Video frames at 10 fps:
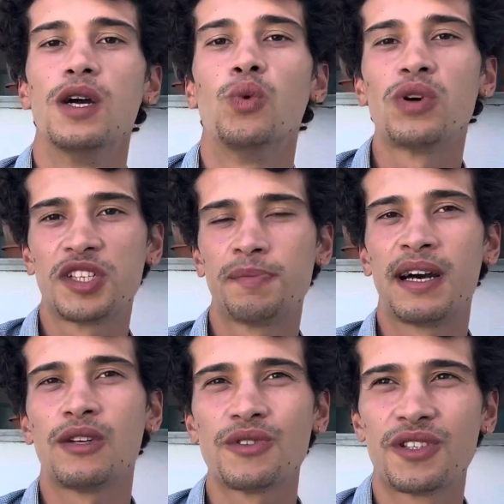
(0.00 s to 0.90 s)
What
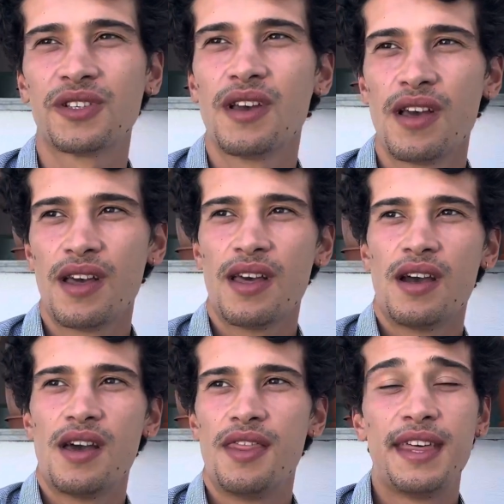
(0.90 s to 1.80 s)
about
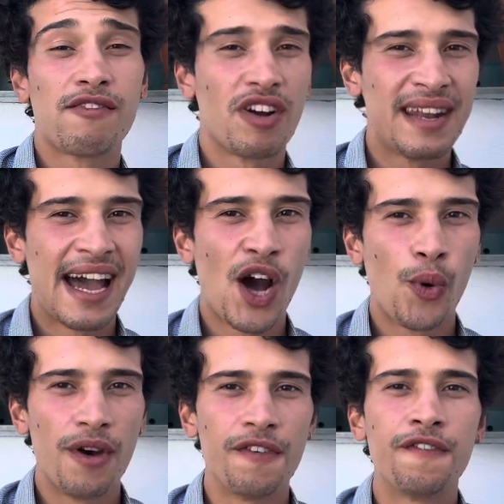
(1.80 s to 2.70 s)
there are now